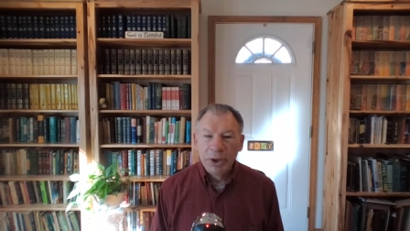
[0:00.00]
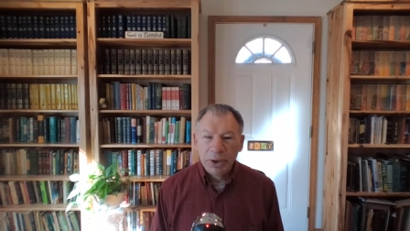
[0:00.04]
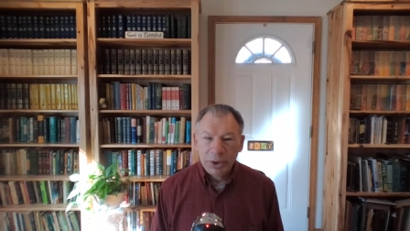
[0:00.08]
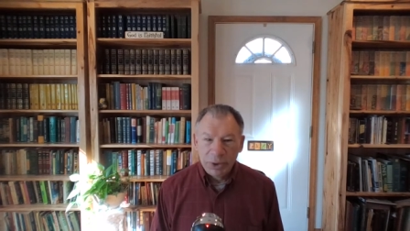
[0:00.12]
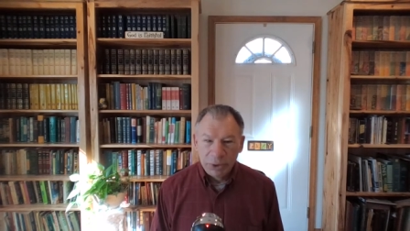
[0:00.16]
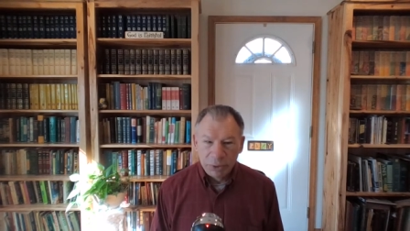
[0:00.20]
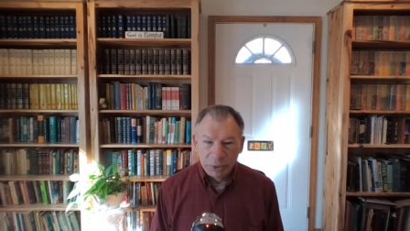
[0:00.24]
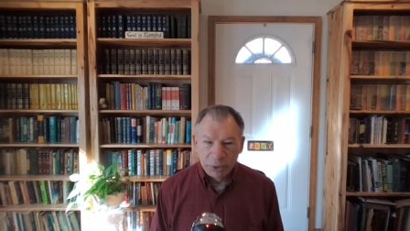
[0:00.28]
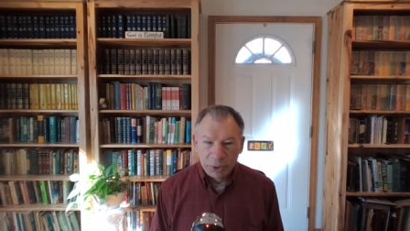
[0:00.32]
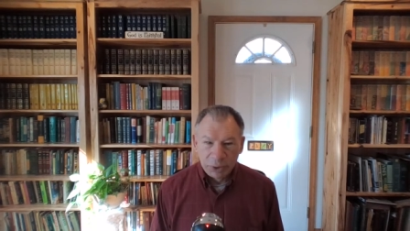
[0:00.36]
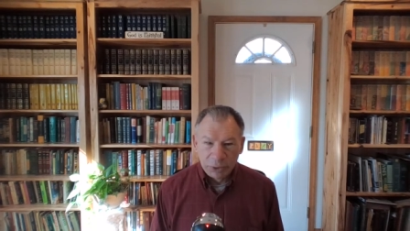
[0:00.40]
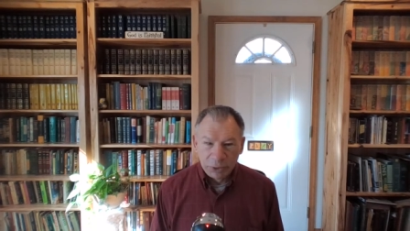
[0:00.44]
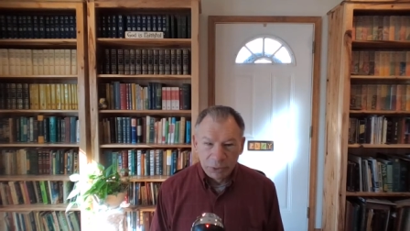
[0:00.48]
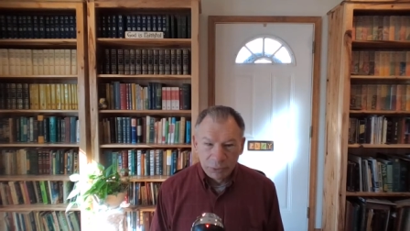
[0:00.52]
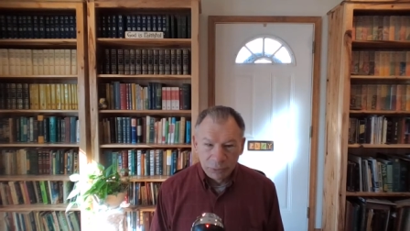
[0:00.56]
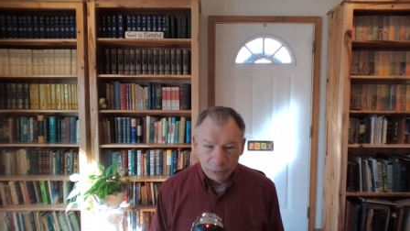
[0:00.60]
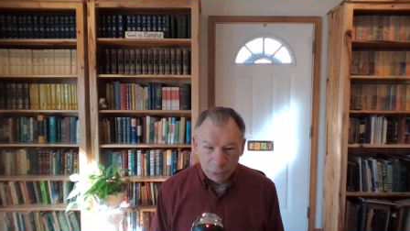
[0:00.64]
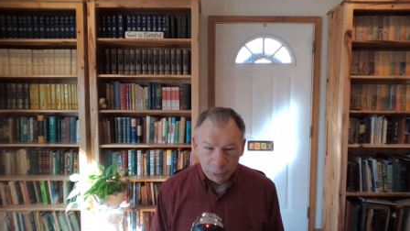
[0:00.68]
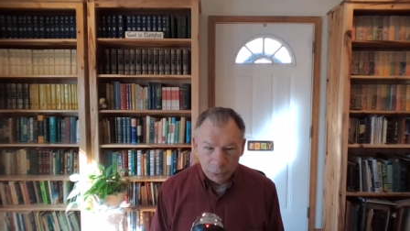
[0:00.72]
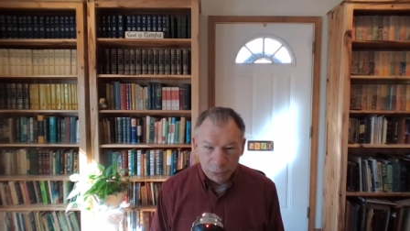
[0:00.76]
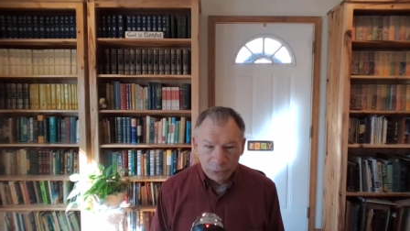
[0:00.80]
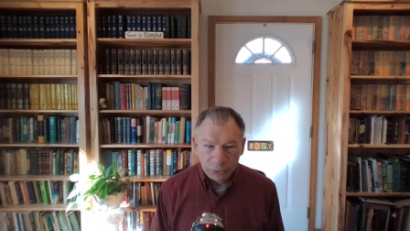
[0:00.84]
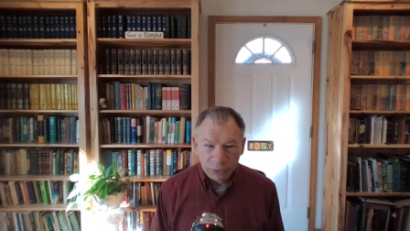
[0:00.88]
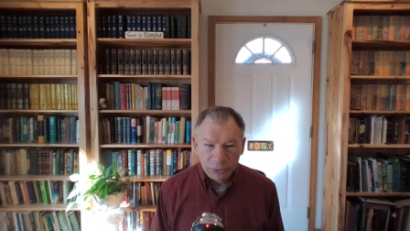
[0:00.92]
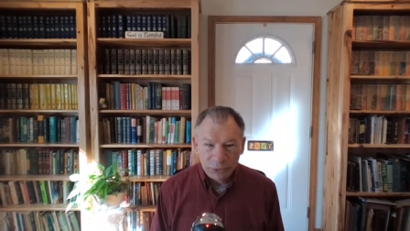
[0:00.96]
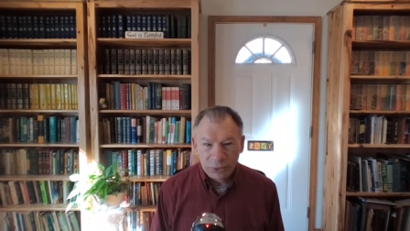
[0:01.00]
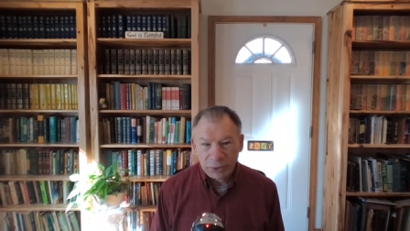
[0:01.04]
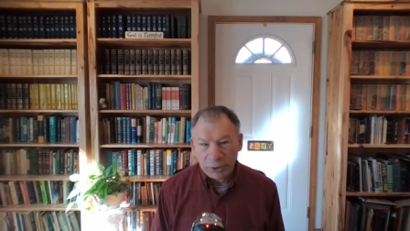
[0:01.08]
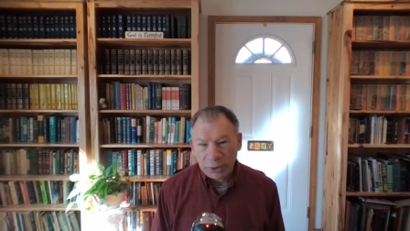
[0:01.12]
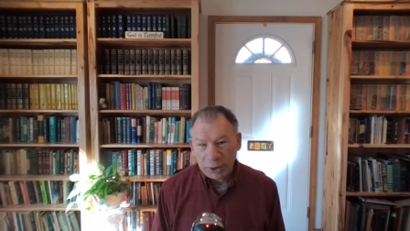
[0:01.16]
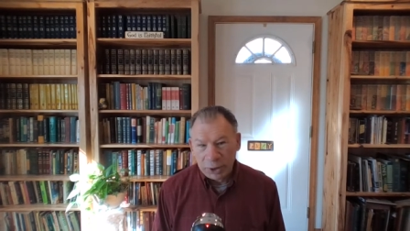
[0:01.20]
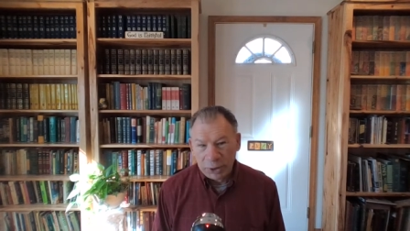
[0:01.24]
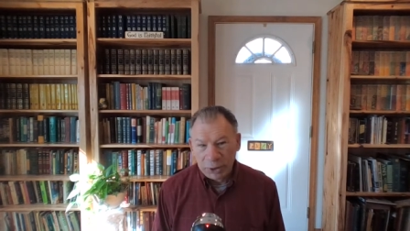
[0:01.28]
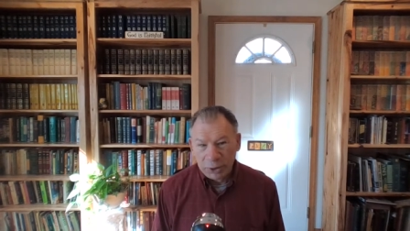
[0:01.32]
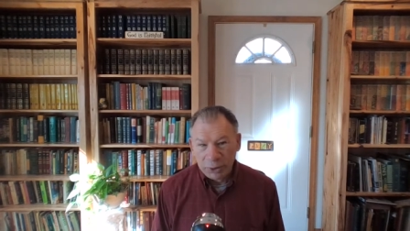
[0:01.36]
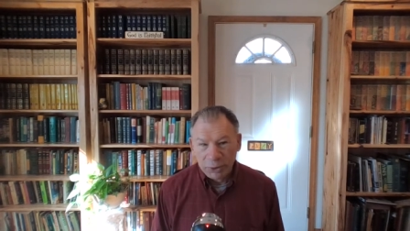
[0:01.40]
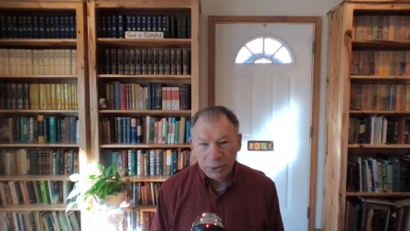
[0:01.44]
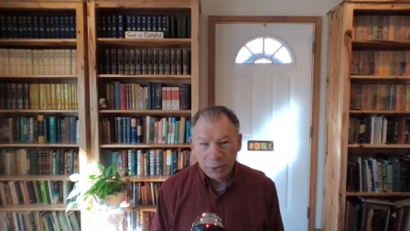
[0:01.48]
you can divorce and
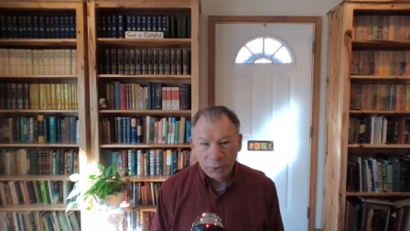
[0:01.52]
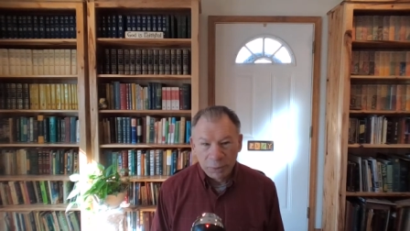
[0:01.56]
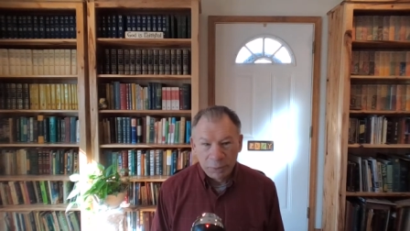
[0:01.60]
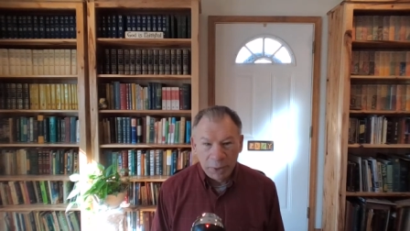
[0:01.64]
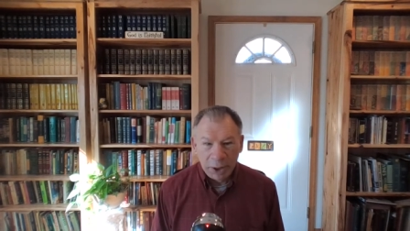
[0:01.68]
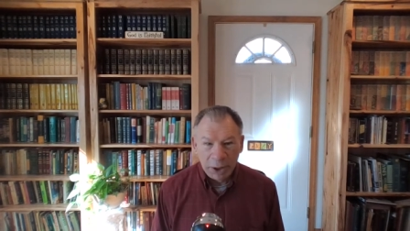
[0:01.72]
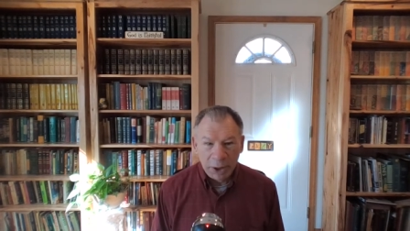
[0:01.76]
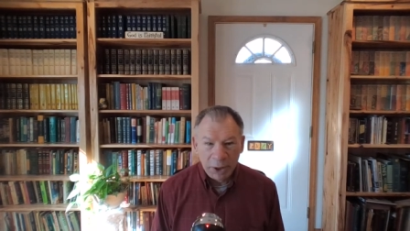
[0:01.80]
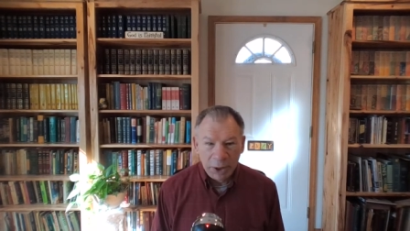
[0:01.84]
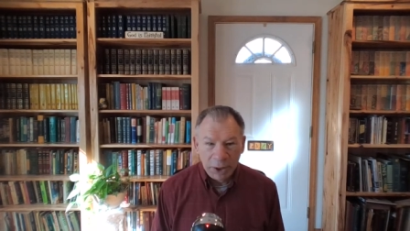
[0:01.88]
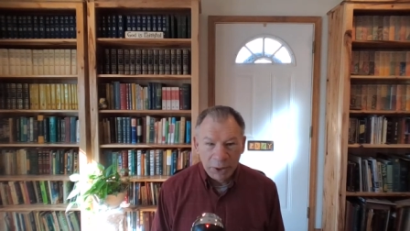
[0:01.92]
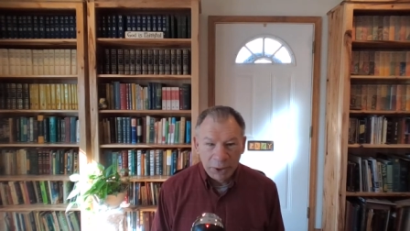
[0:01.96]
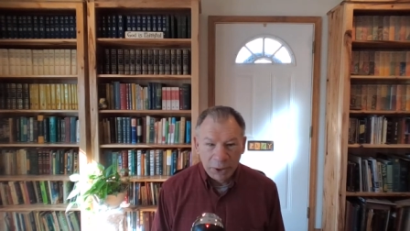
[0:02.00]
then you can marry